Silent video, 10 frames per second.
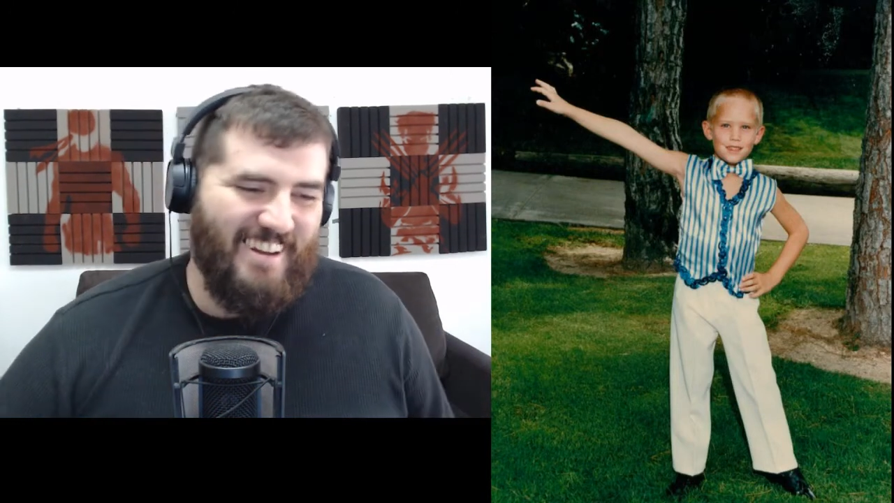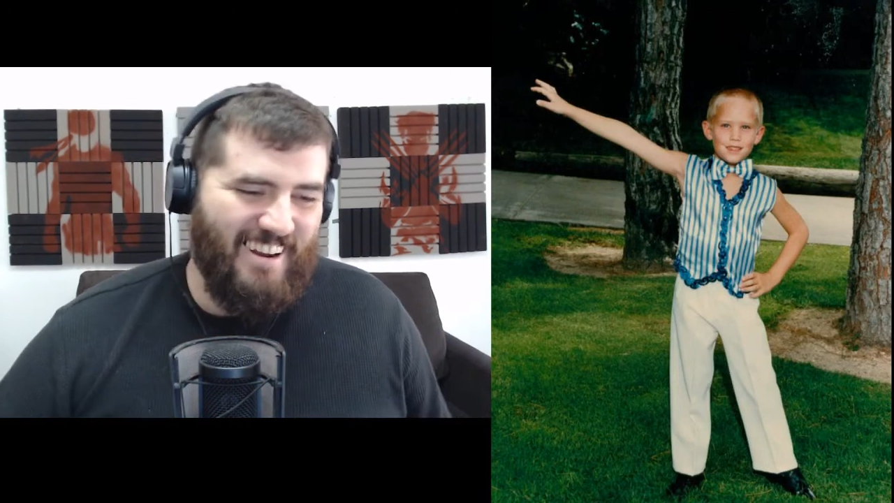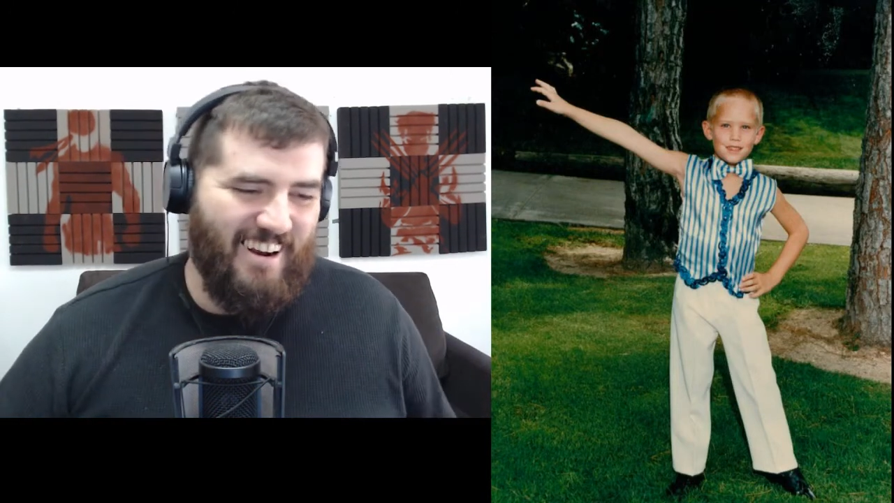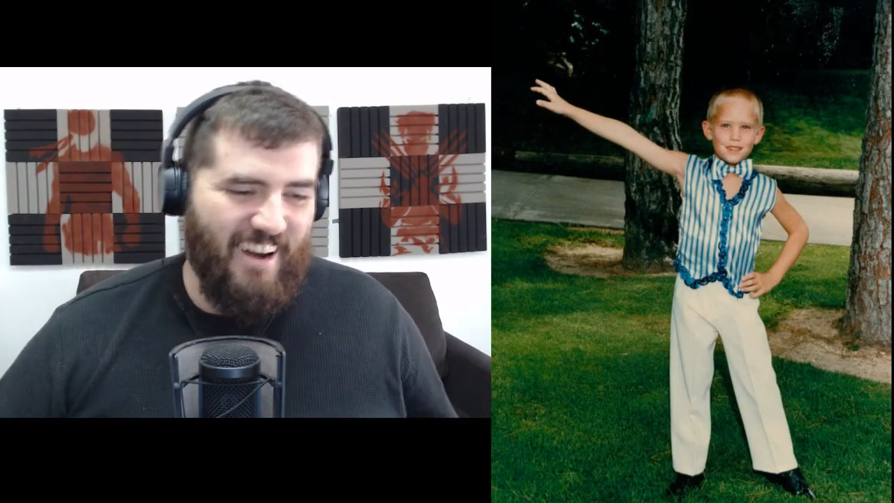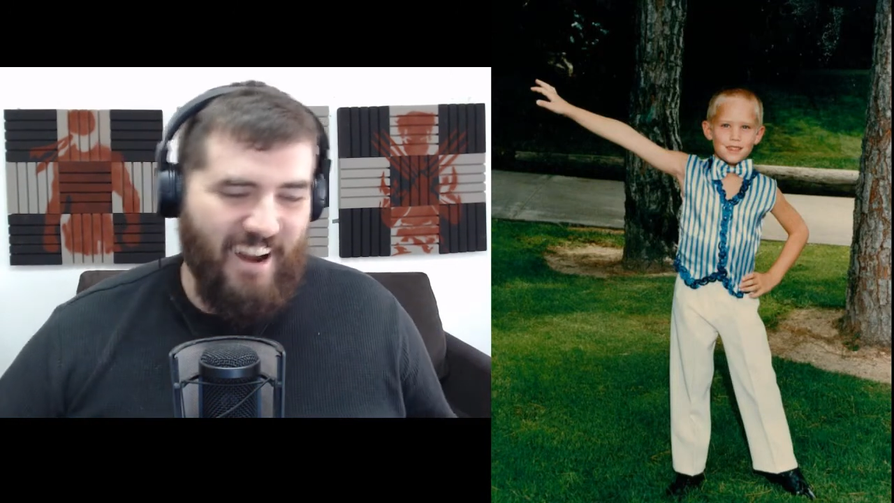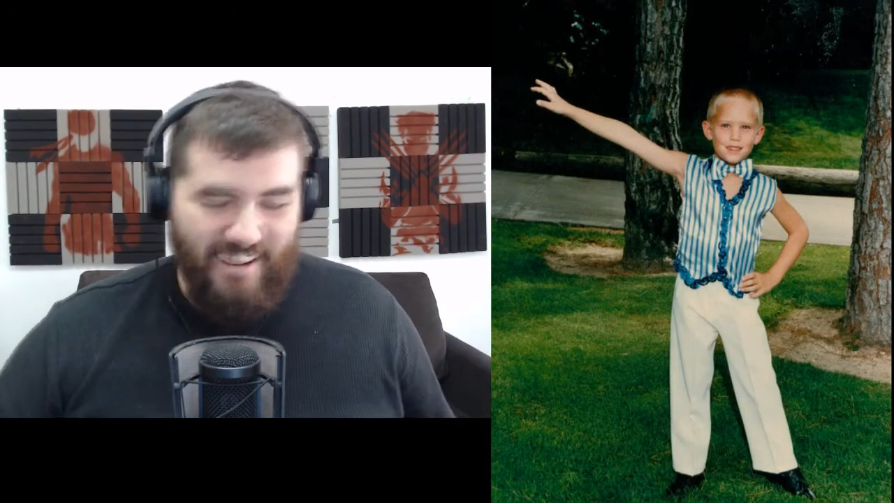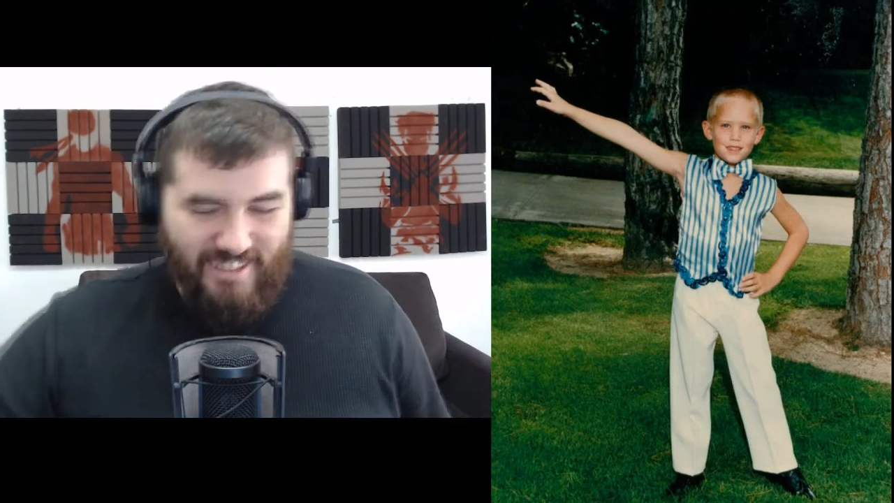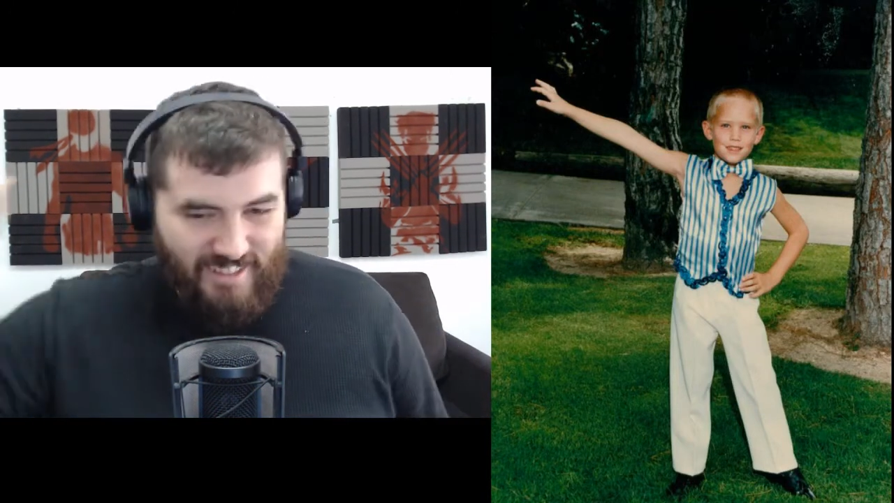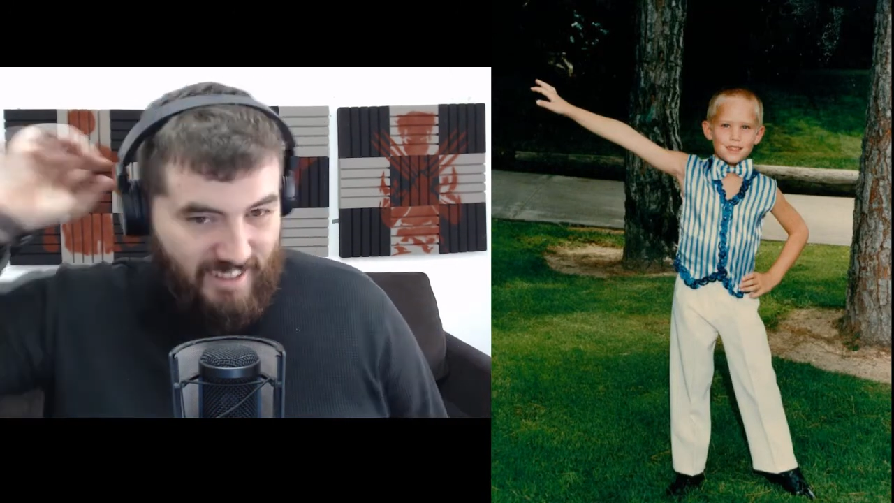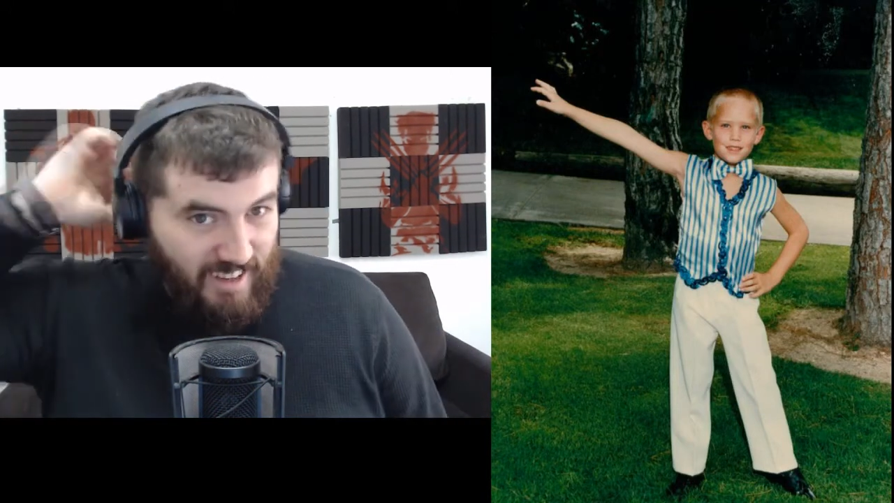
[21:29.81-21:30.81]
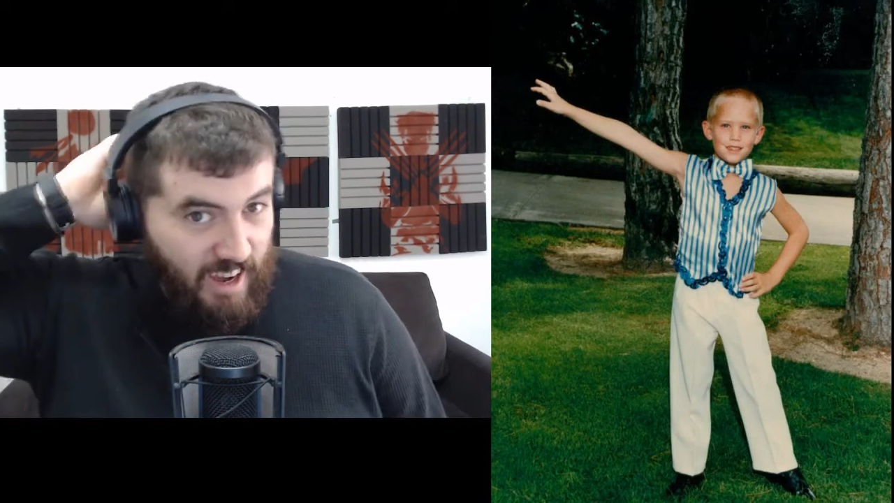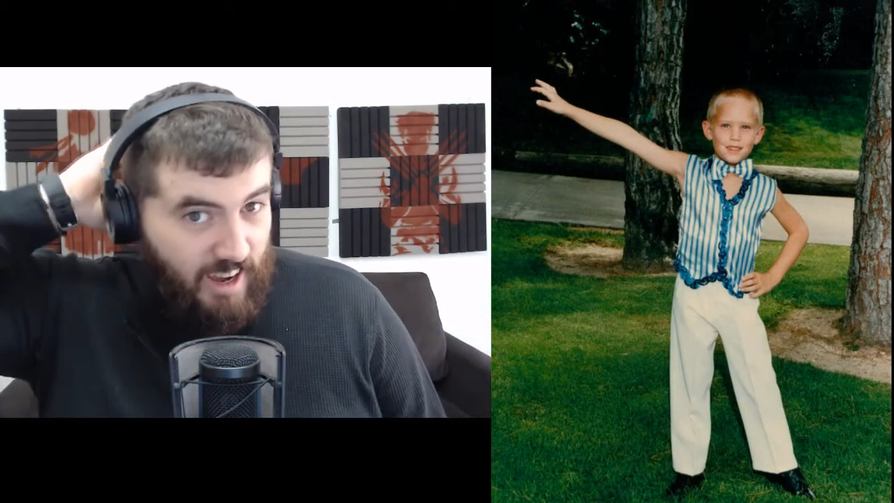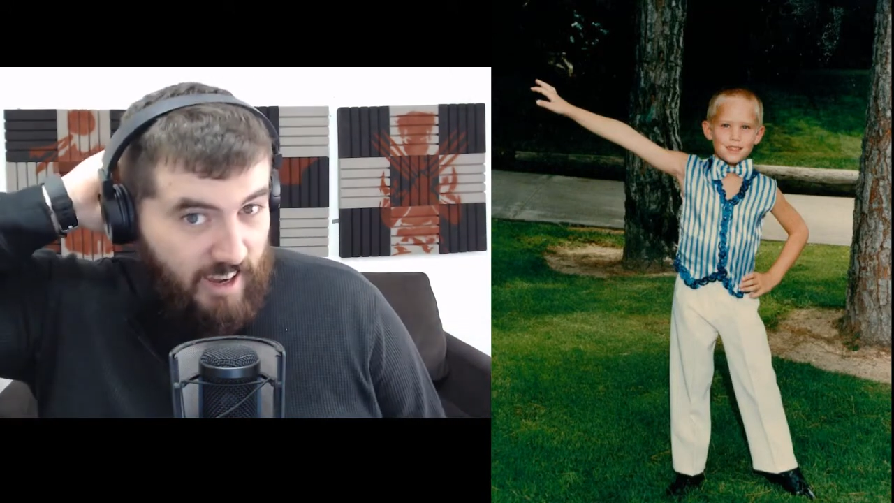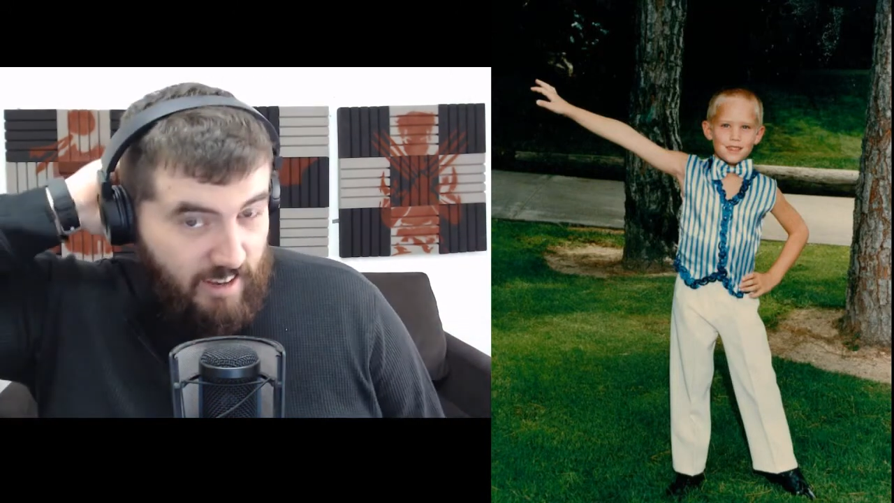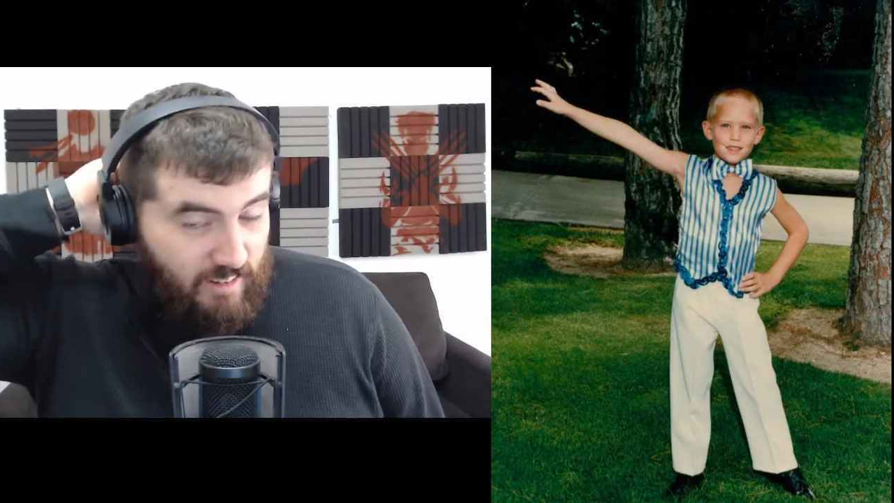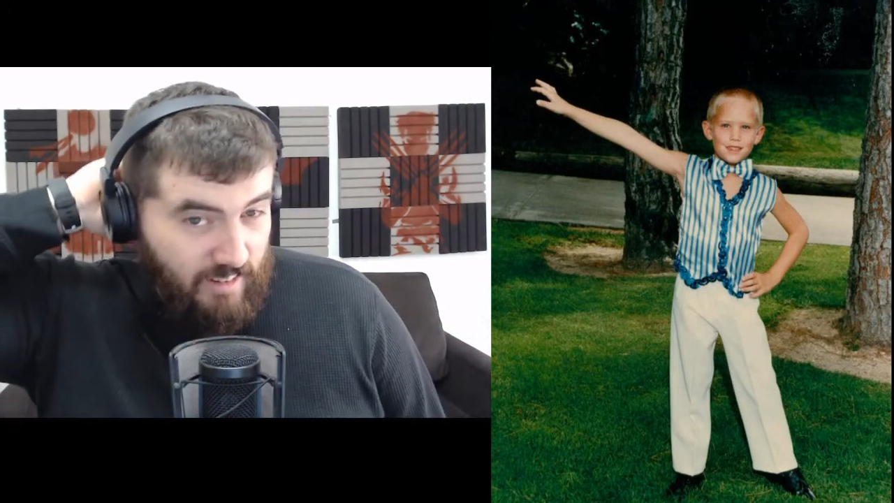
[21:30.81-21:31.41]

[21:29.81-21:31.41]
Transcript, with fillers: All right. Uh,